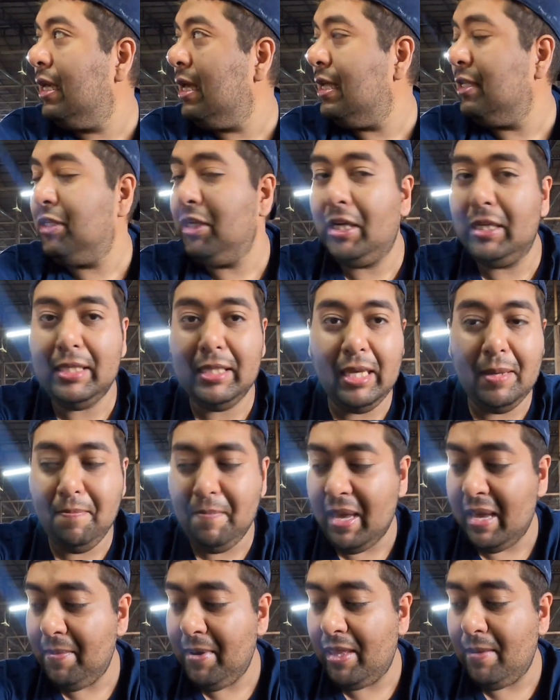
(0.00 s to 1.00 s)
As you can see,
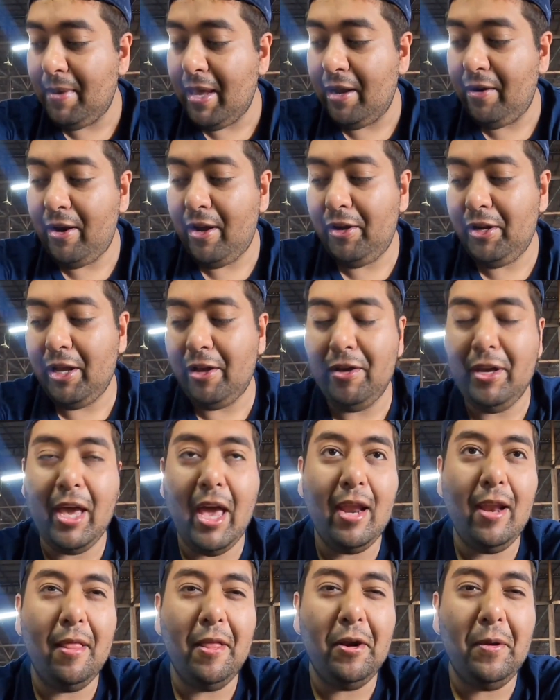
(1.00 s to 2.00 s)
maybe in the background, yeah, you
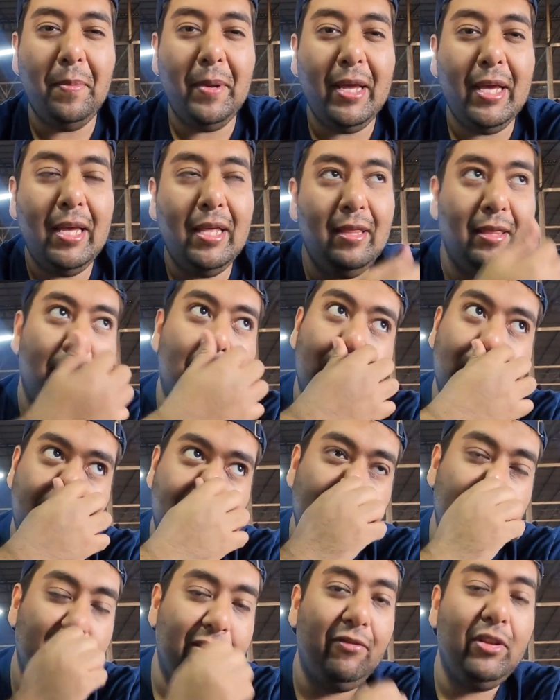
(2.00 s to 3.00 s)
can a little bit. That's
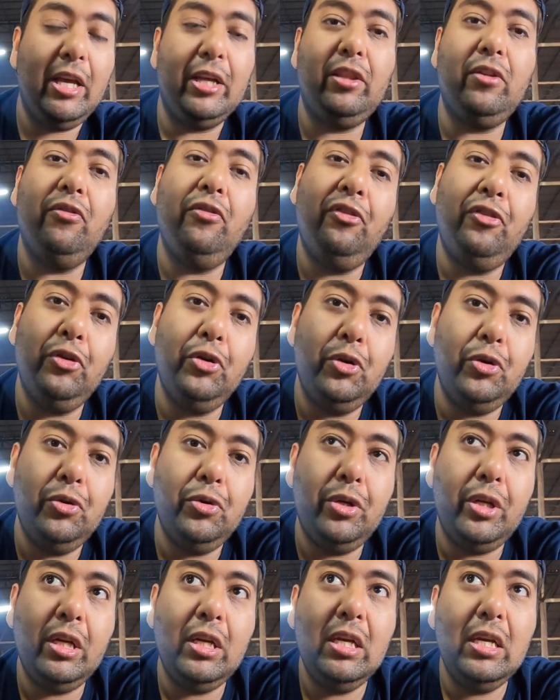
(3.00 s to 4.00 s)
a bunch of like the
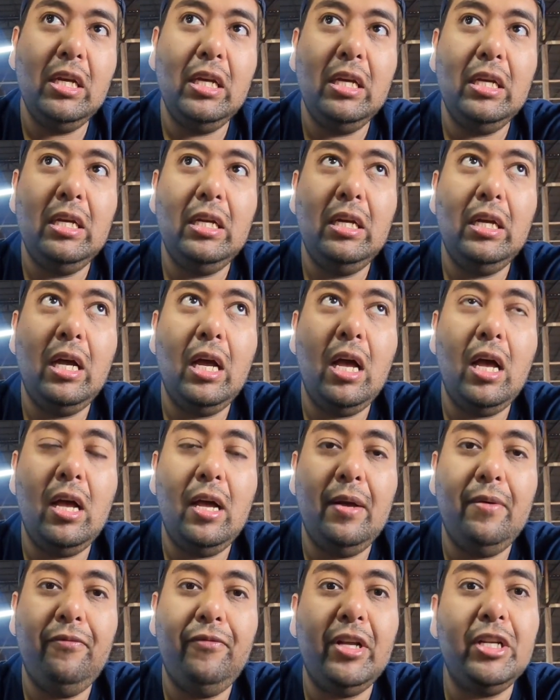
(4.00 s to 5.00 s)
food,
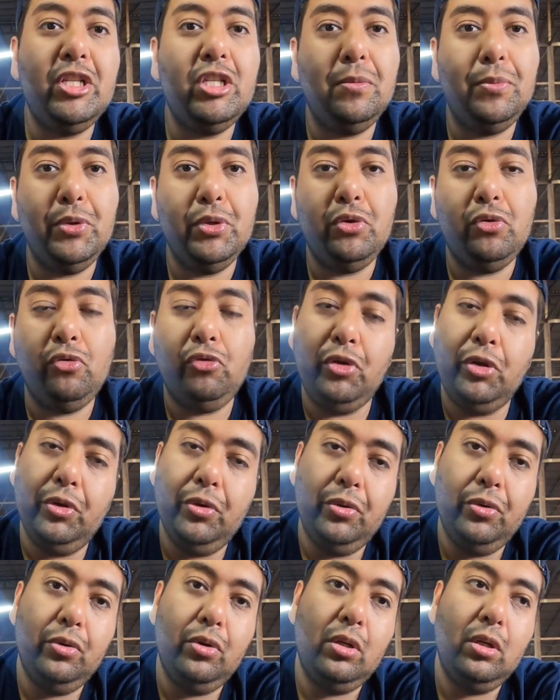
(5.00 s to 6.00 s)
vegetables,
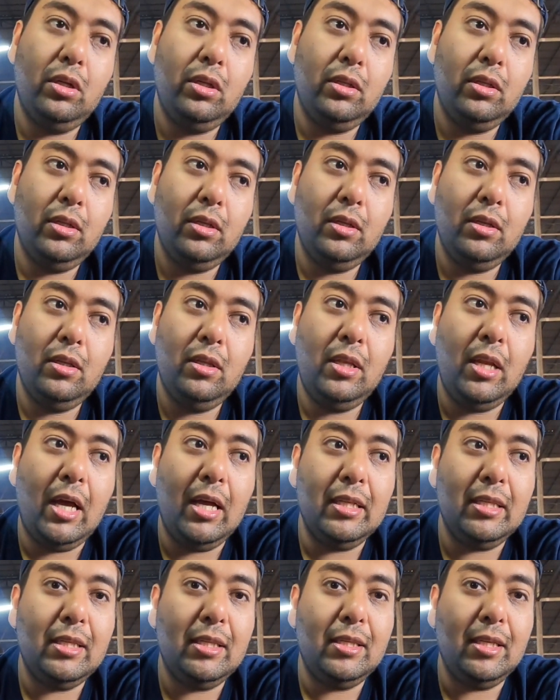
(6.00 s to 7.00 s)
fruit,
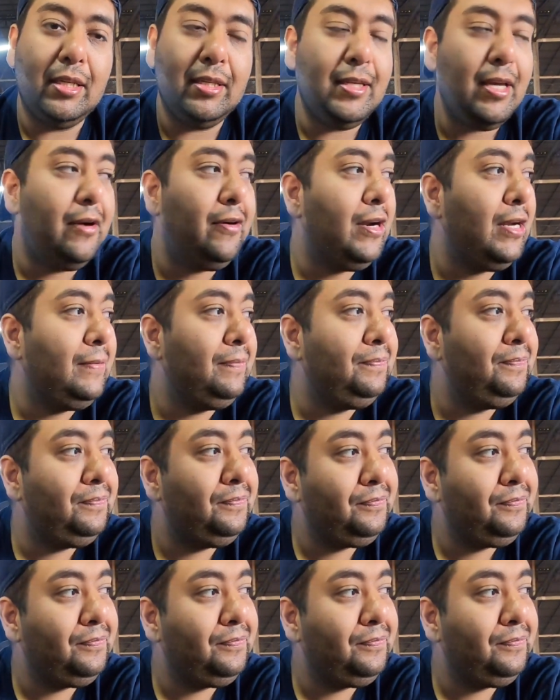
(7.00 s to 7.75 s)
nuts, etc.